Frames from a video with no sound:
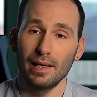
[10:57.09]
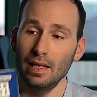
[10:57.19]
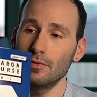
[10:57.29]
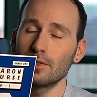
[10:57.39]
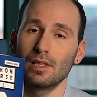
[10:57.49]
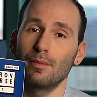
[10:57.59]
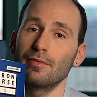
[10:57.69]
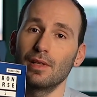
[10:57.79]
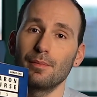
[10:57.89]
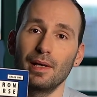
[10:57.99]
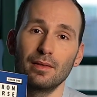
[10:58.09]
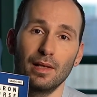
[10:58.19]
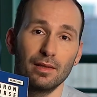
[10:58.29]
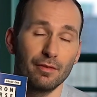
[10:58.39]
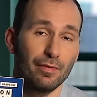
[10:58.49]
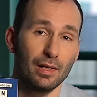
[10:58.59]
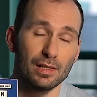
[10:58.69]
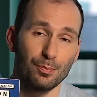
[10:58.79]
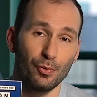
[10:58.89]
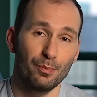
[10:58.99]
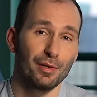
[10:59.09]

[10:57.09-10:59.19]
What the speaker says: even some of them in the first book.